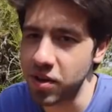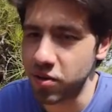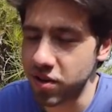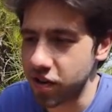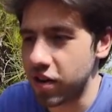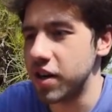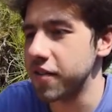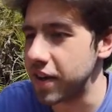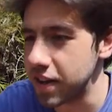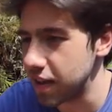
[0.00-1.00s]
an order card,
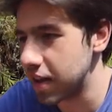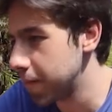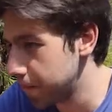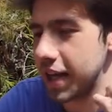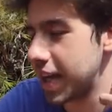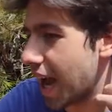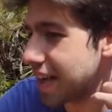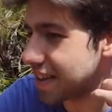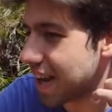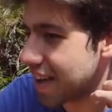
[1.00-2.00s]
if anything. Like, yeah,
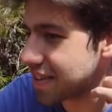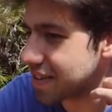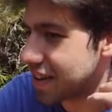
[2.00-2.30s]
it has